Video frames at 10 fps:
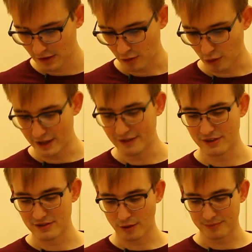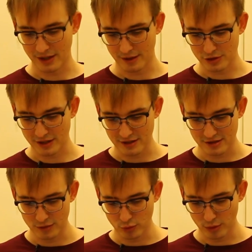or even sometimes
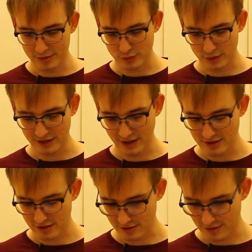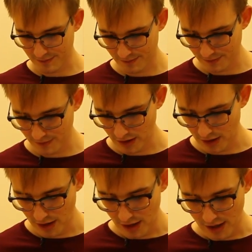occasionally war between nations.
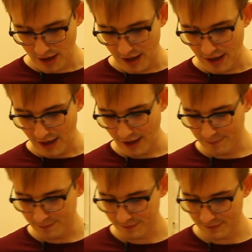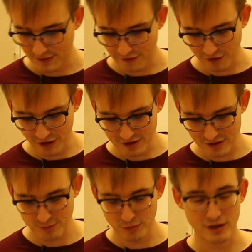I
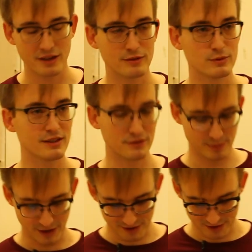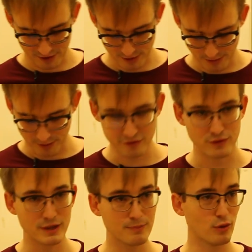would like to make this maybe
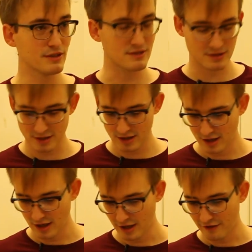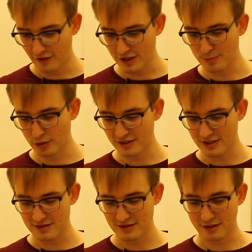3 points. First point
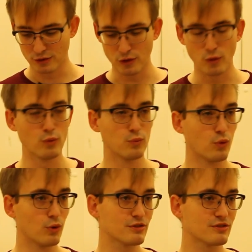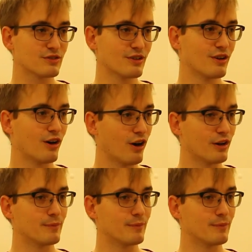is that not all wars are